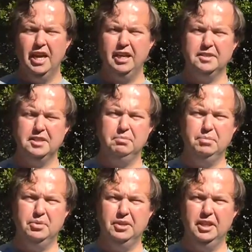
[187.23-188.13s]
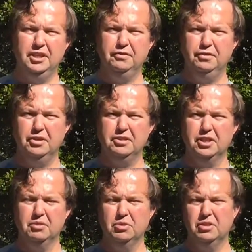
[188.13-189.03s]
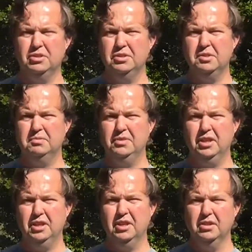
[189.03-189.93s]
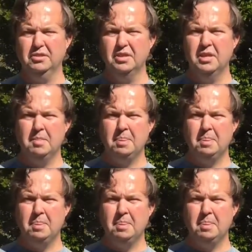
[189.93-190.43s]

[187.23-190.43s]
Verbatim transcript: And at some point in the future, we'll do some videos